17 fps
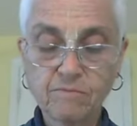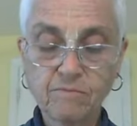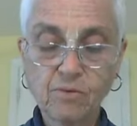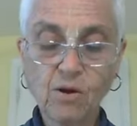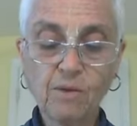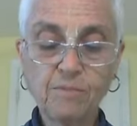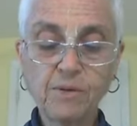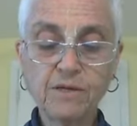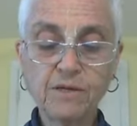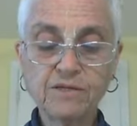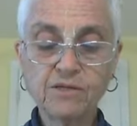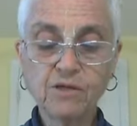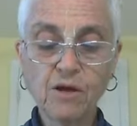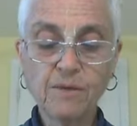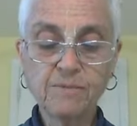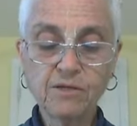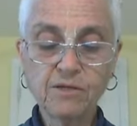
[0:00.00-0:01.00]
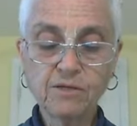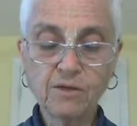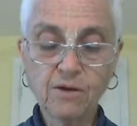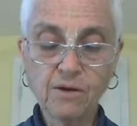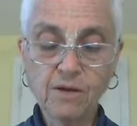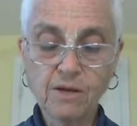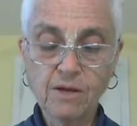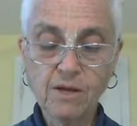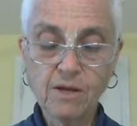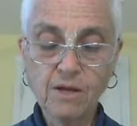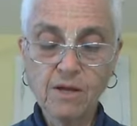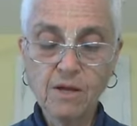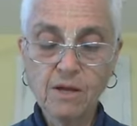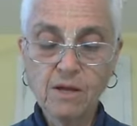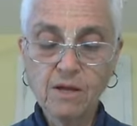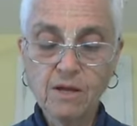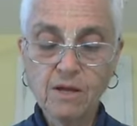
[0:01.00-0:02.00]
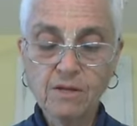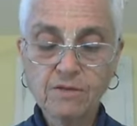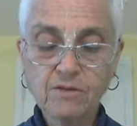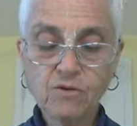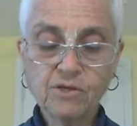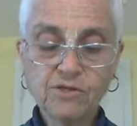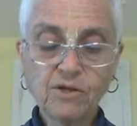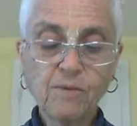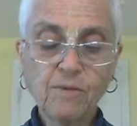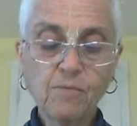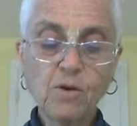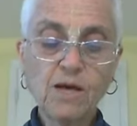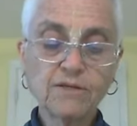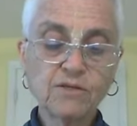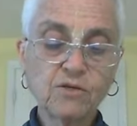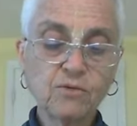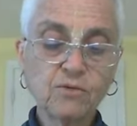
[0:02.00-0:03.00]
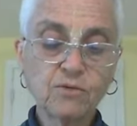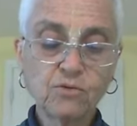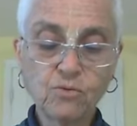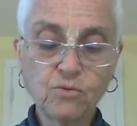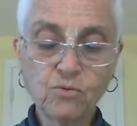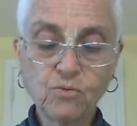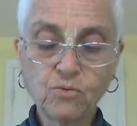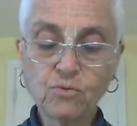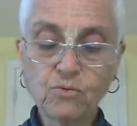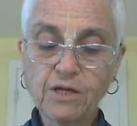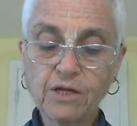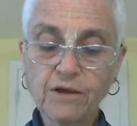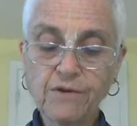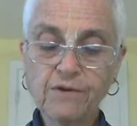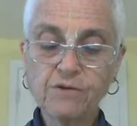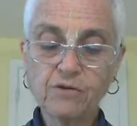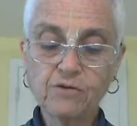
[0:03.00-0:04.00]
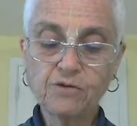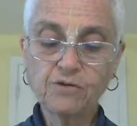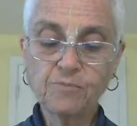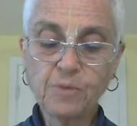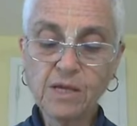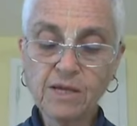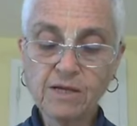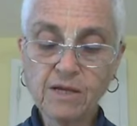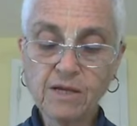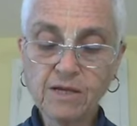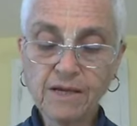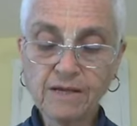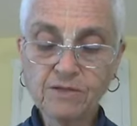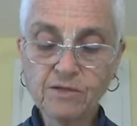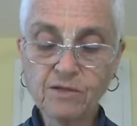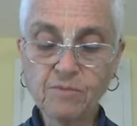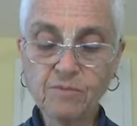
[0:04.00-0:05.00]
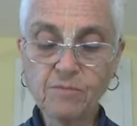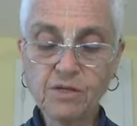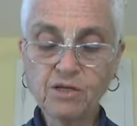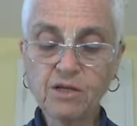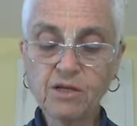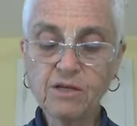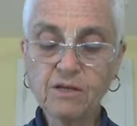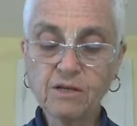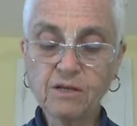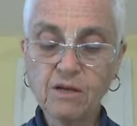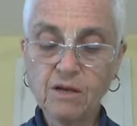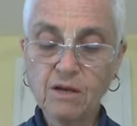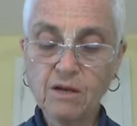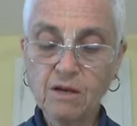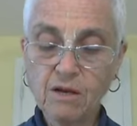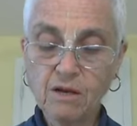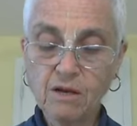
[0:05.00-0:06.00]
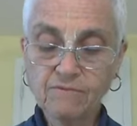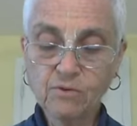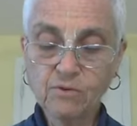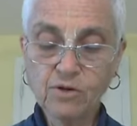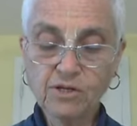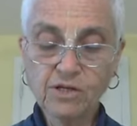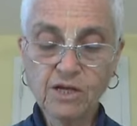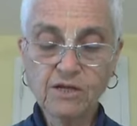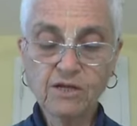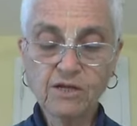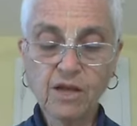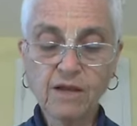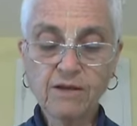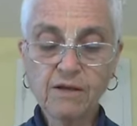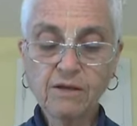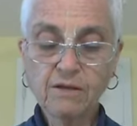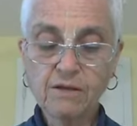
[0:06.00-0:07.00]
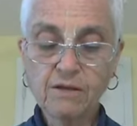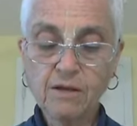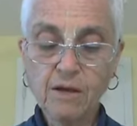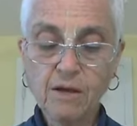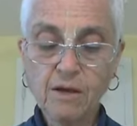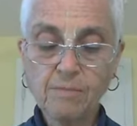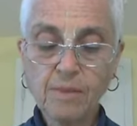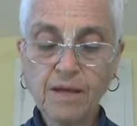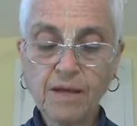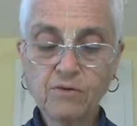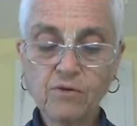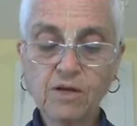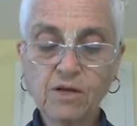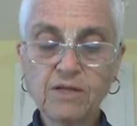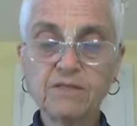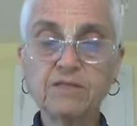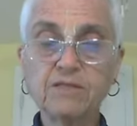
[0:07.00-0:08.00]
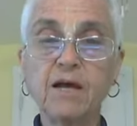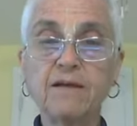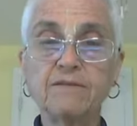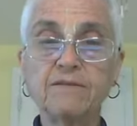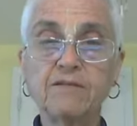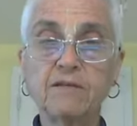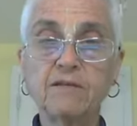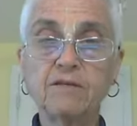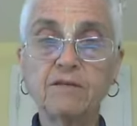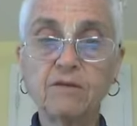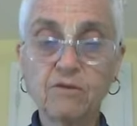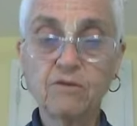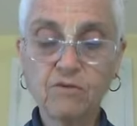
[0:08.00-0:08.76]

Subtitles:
Prabhupada's commentary. There are some rascals who dare to speak against the mission of Lord Chaitanya by criticizing the